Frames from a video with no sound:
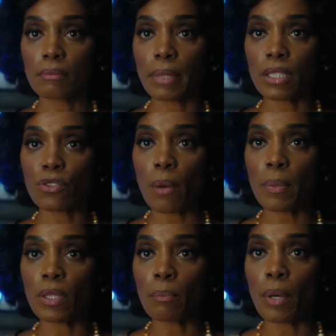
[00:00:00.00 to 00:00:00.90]
By
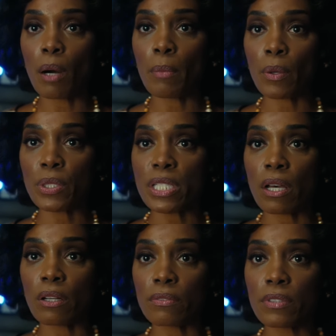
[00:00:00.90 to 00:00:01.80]
dropping the bomb
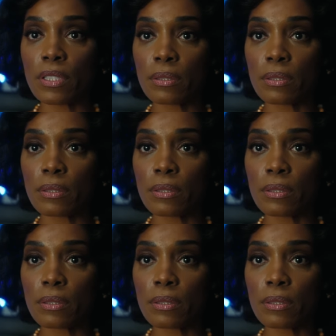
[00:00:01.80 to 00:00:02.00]
ourselves.